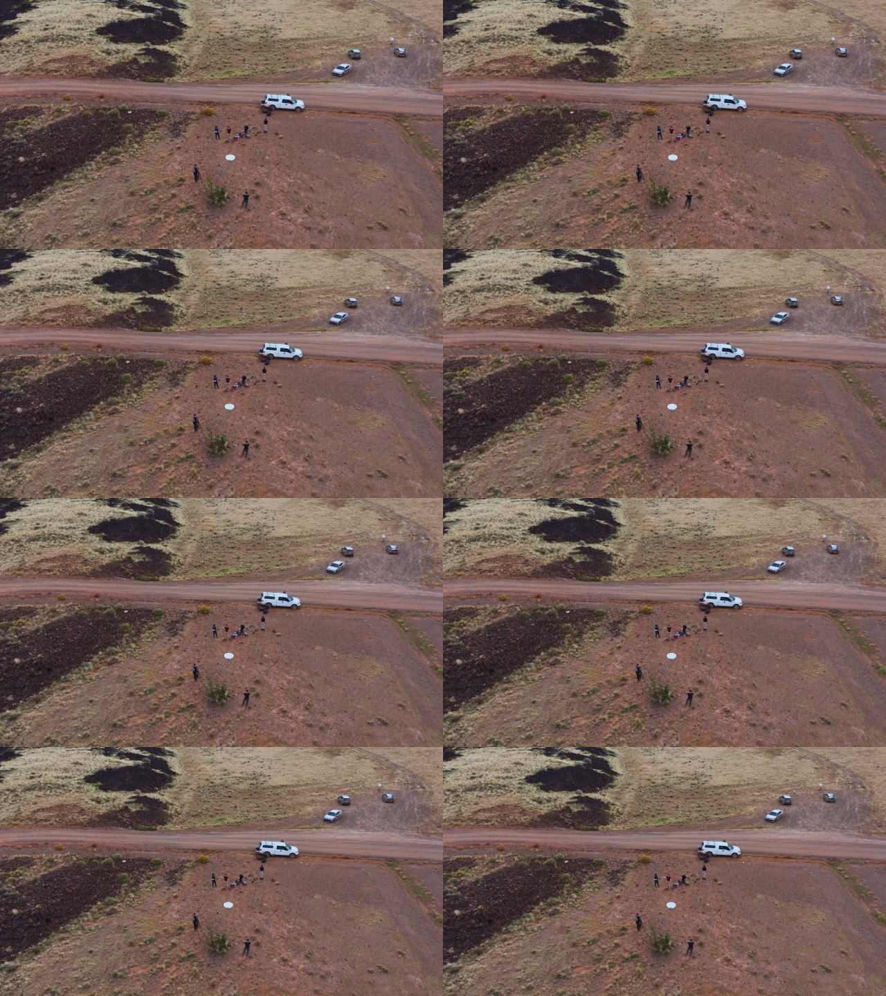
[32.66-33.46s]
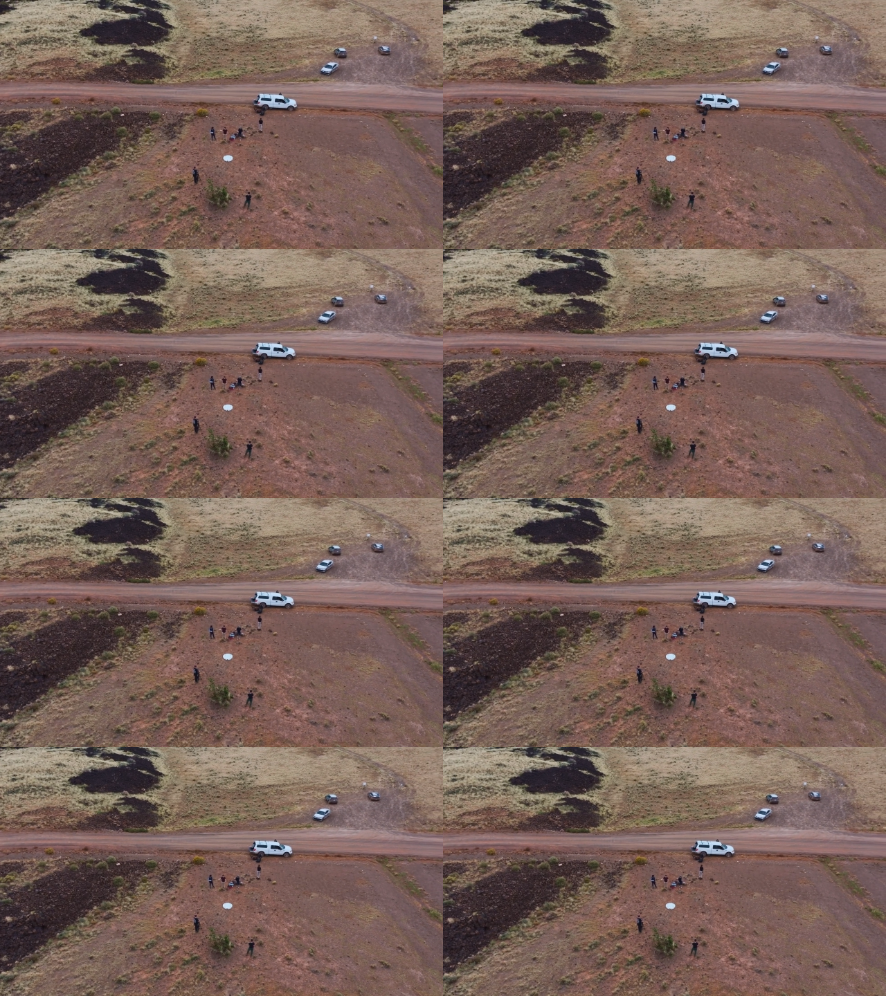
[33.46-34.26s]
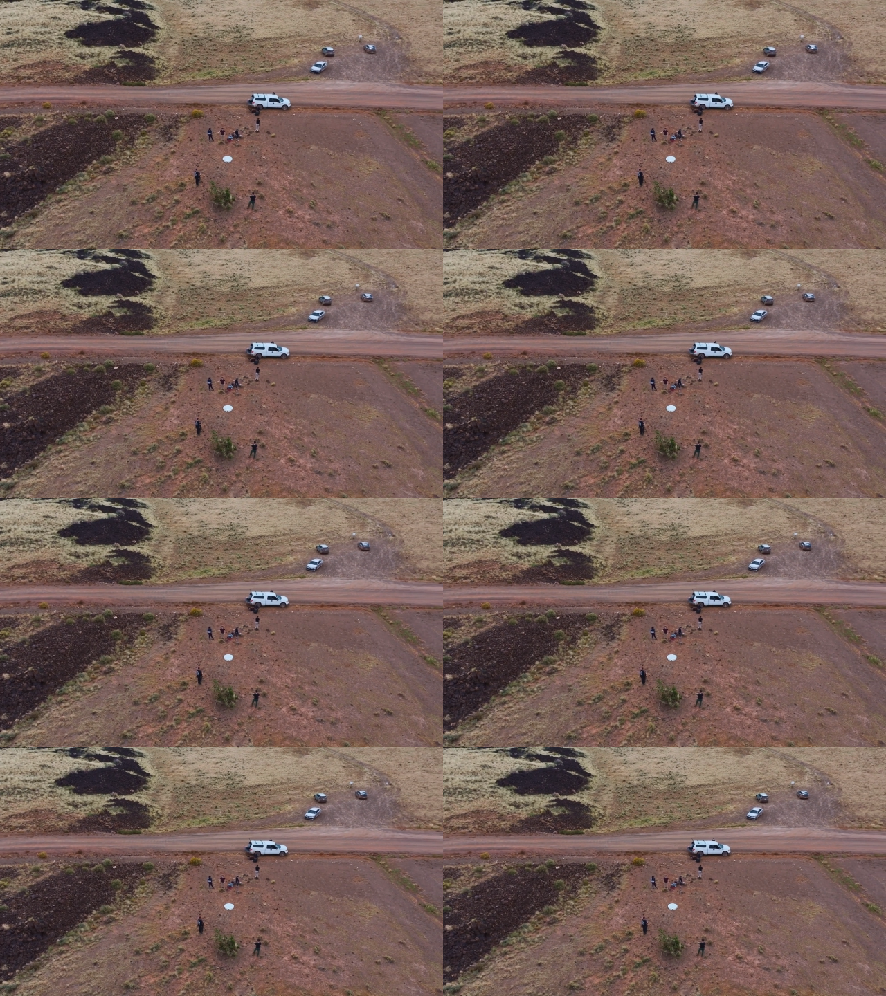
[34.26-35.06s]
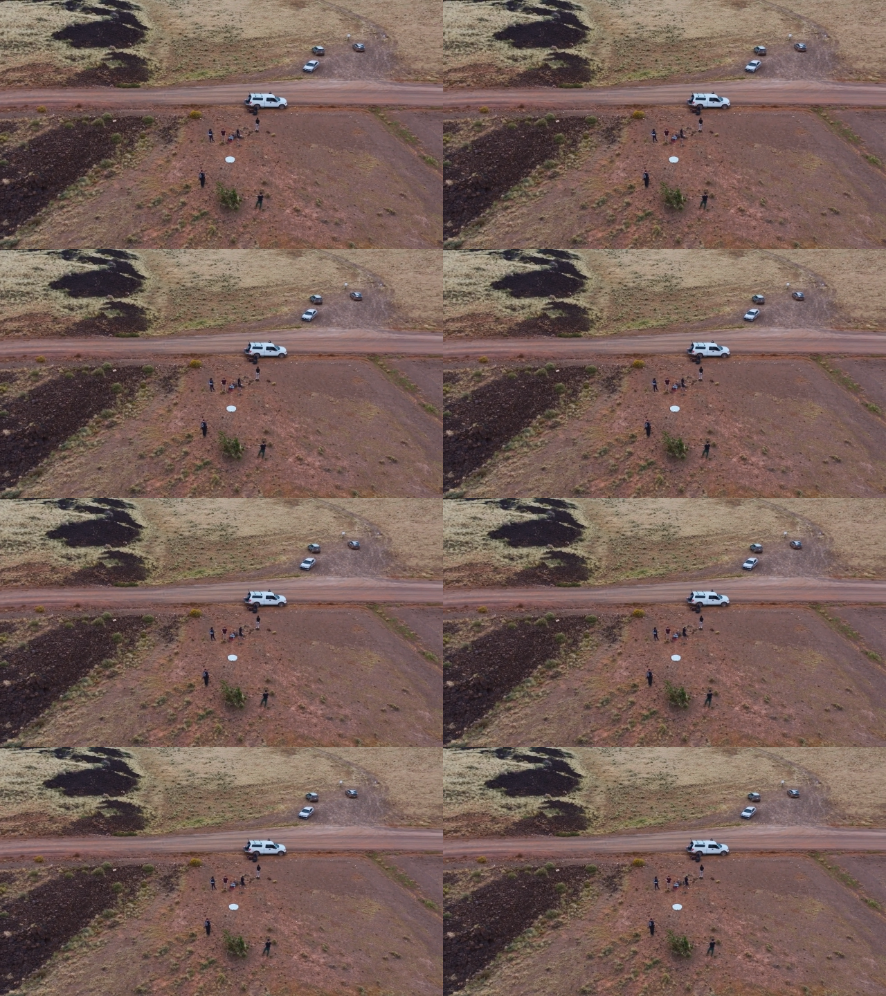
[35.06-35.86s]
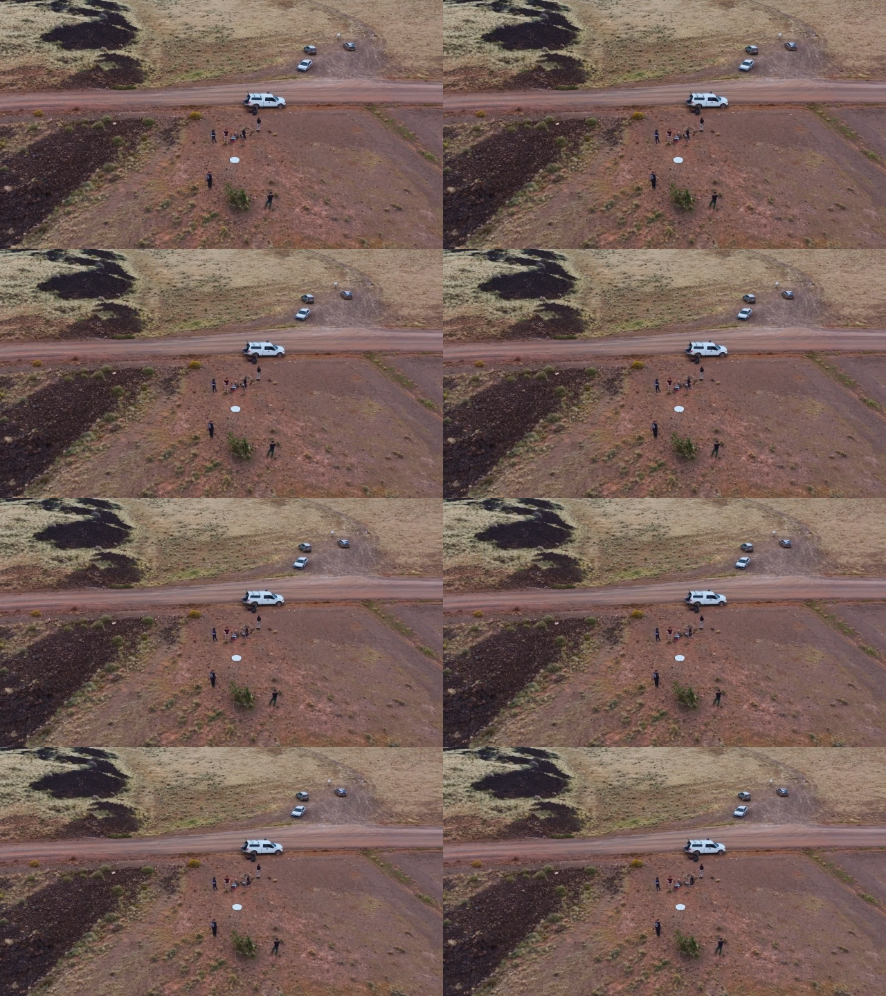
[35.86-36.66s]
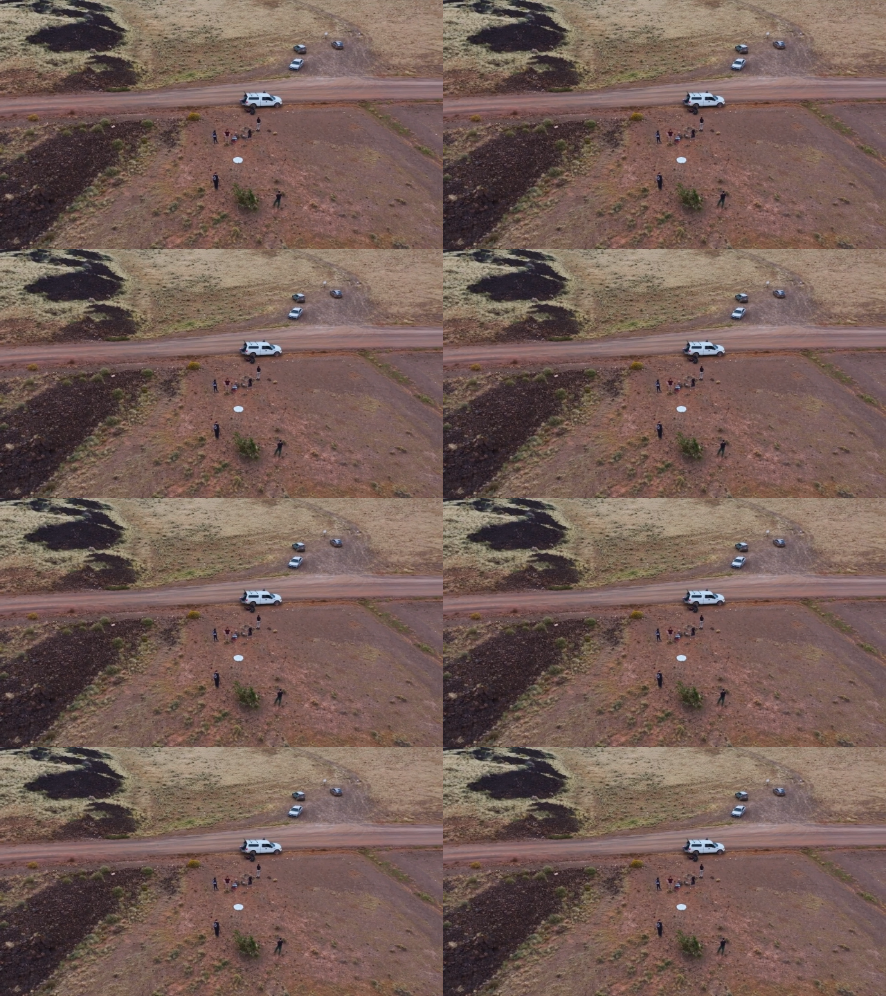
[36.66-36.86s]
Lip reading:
No face is visible, so there are no lips to read.